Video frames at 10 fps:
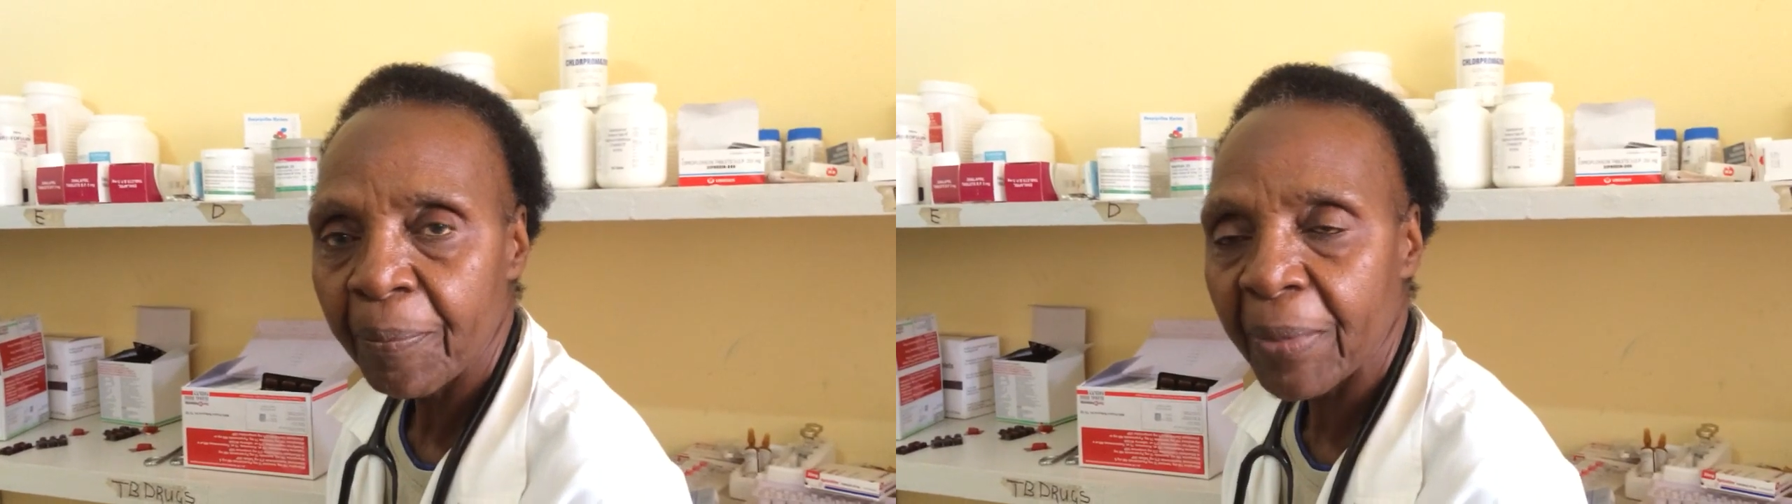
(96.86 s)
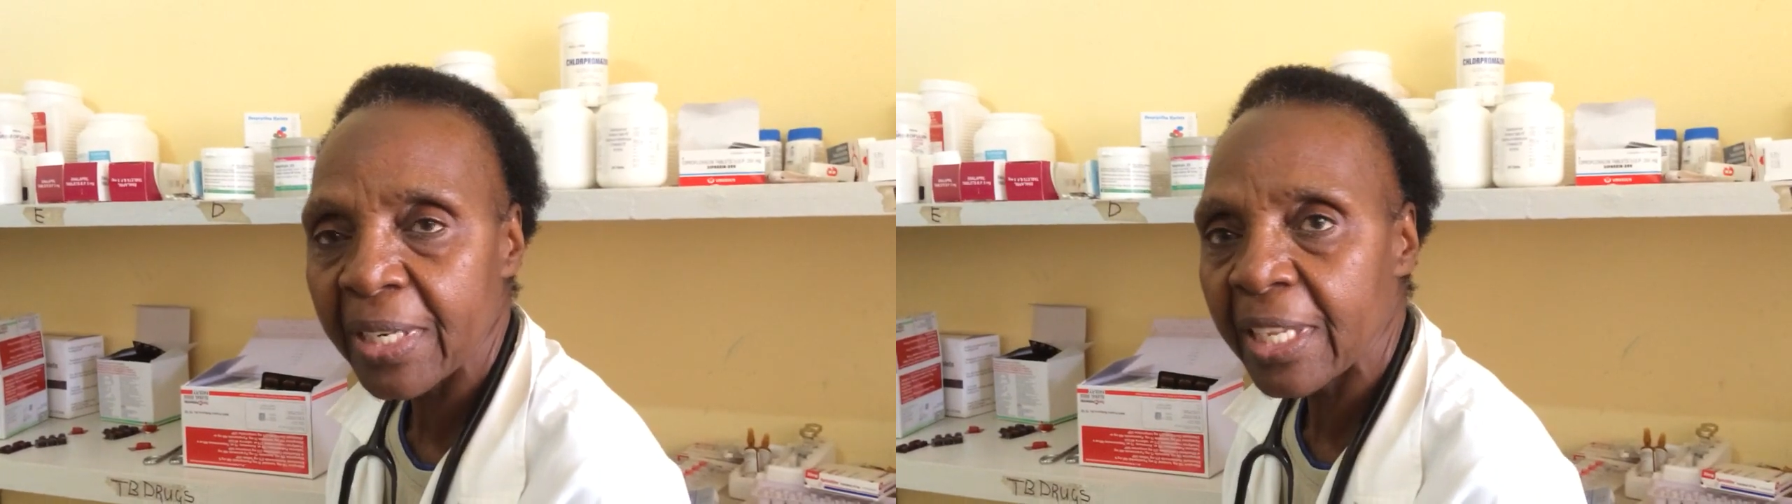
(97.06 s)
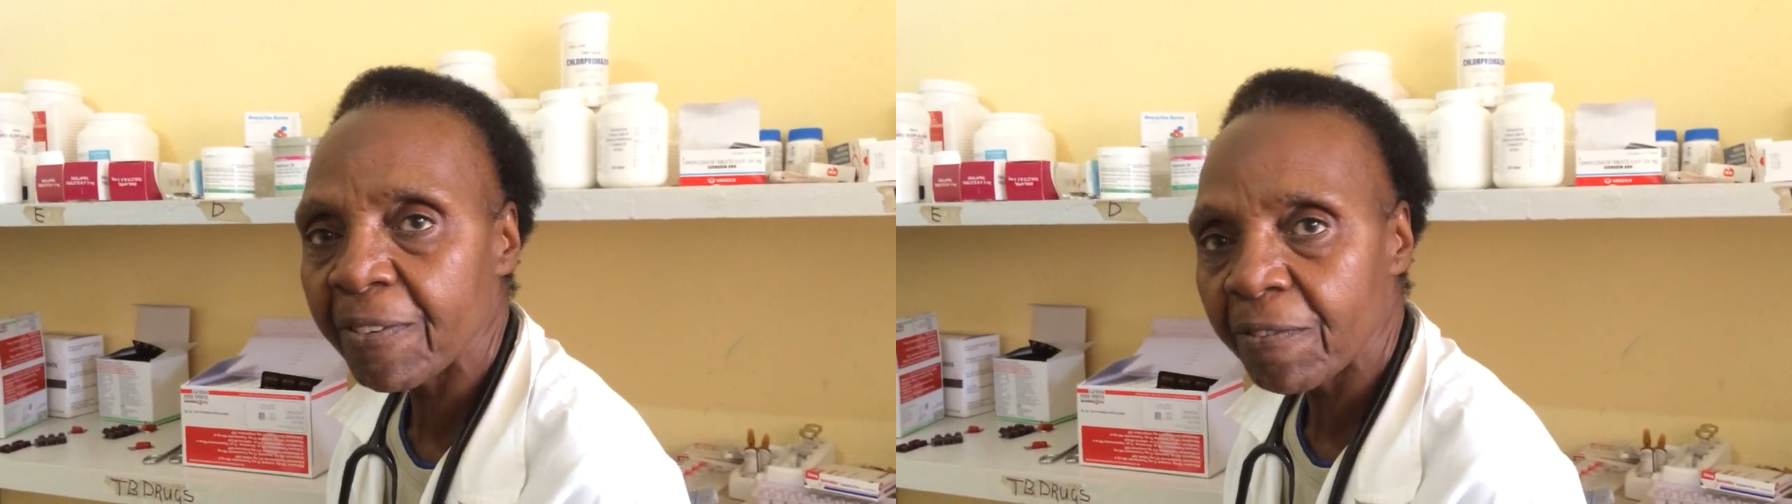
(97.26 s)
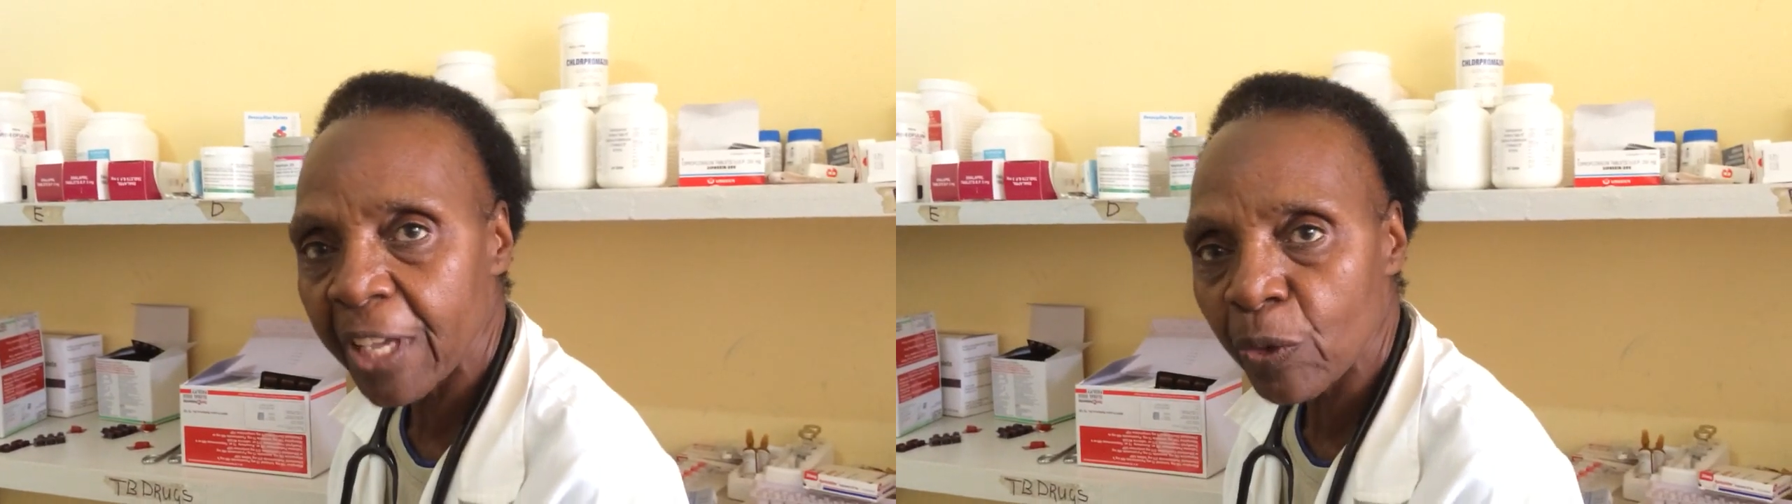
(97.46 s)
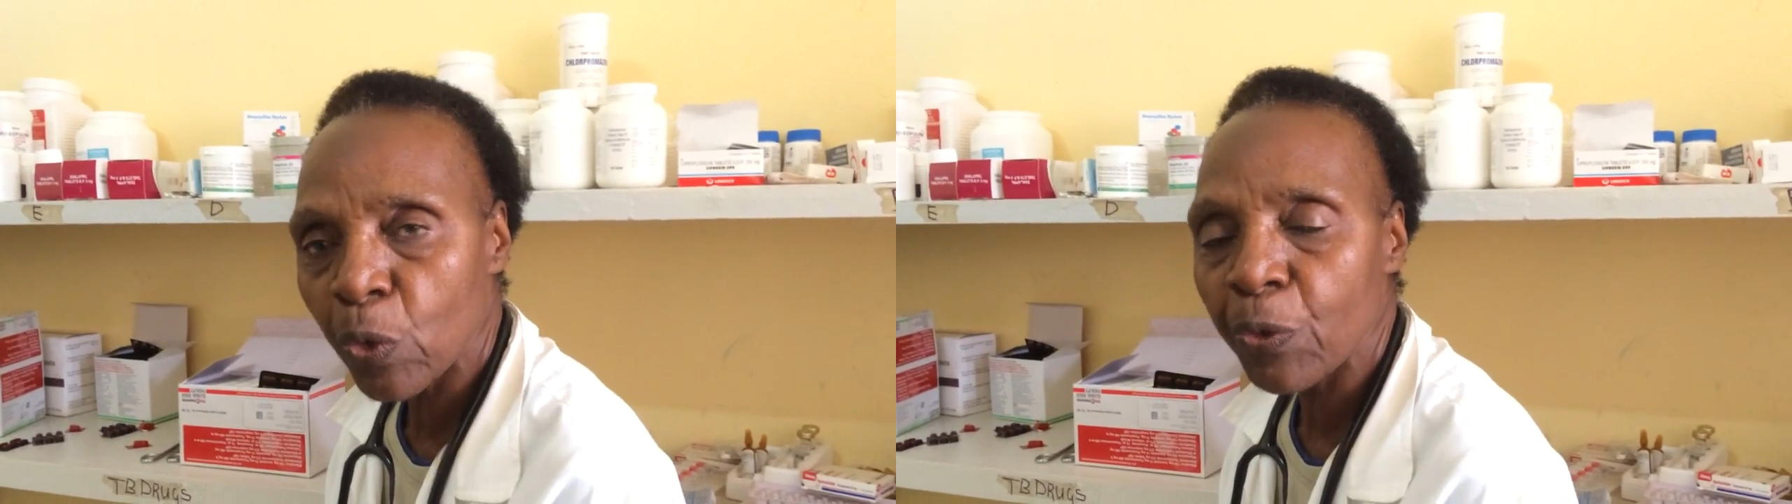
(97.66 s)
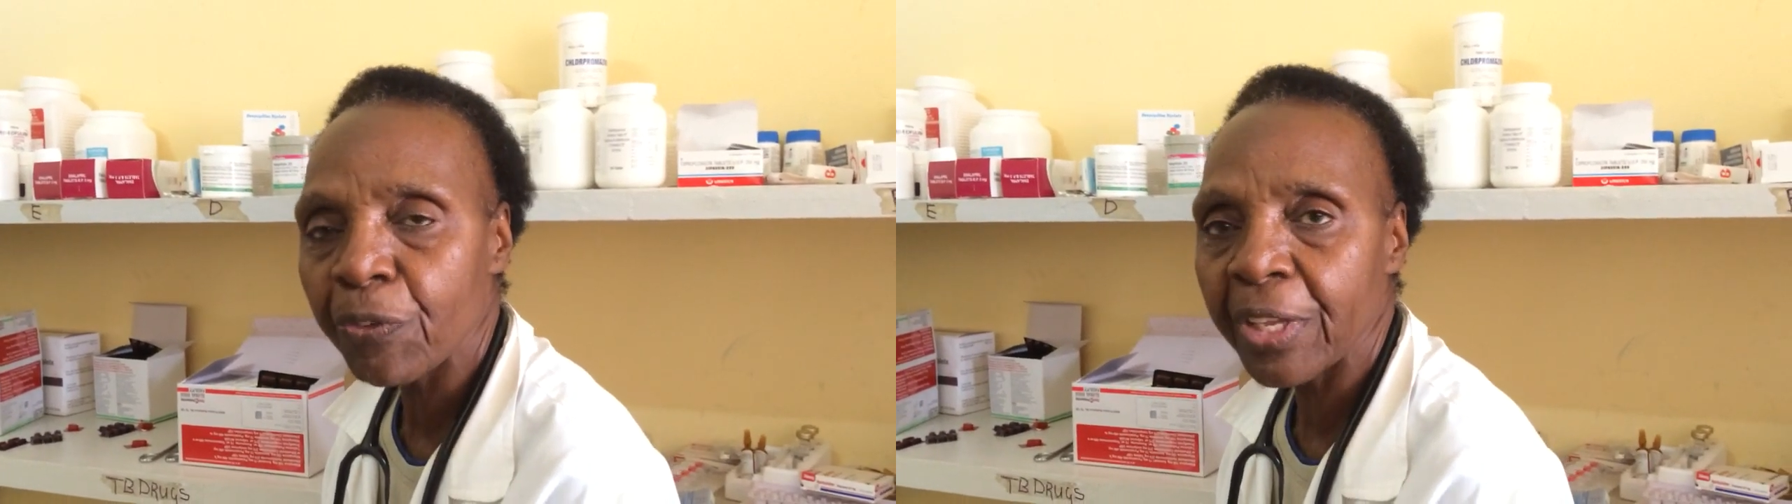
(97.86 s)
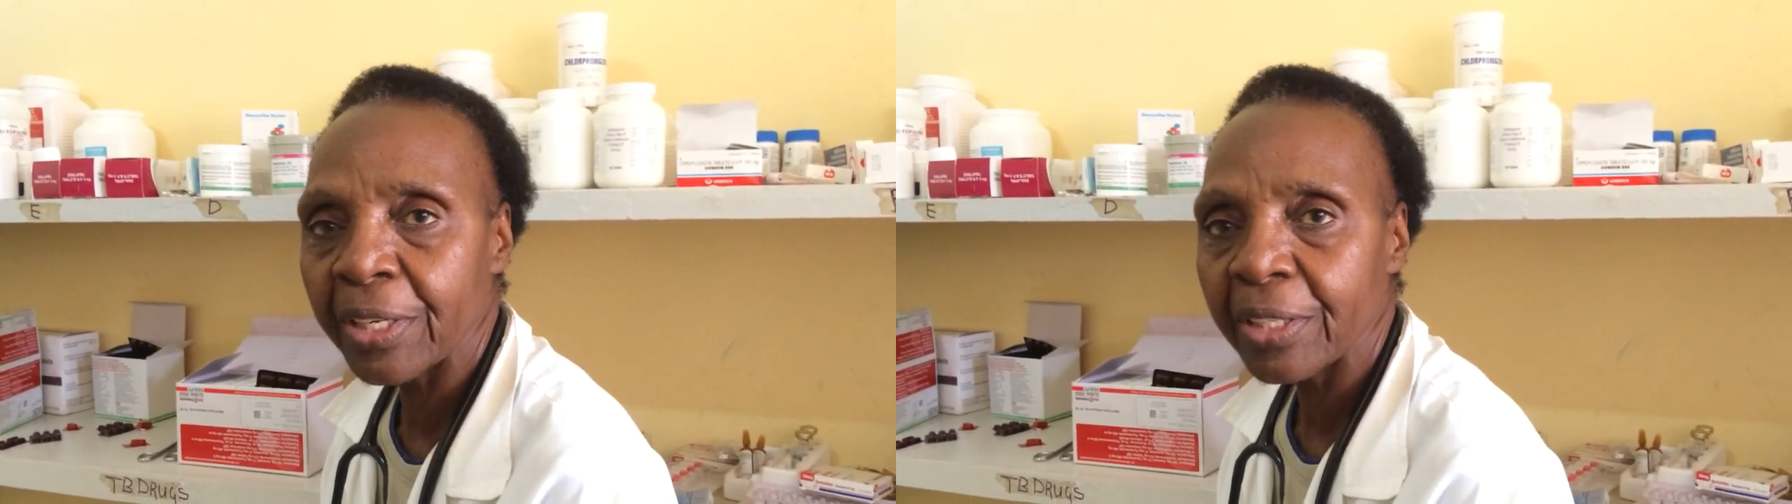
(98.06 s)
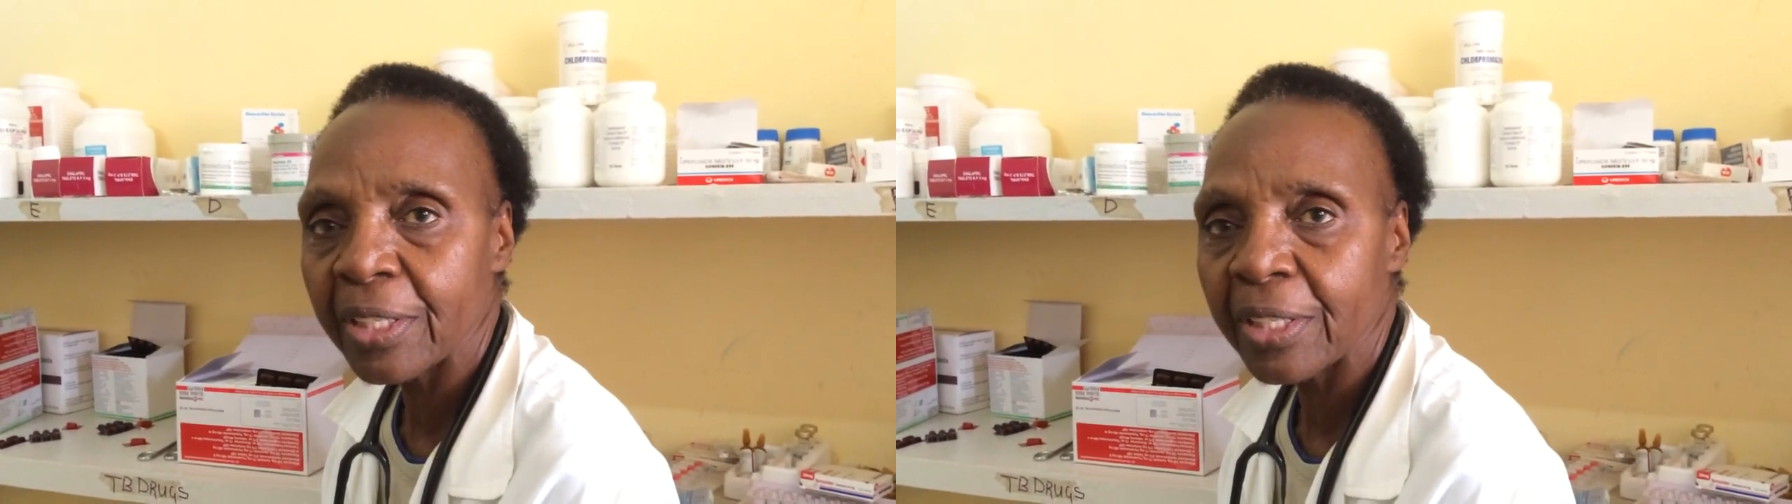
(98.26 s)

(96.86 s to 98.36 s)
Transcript: But then very often,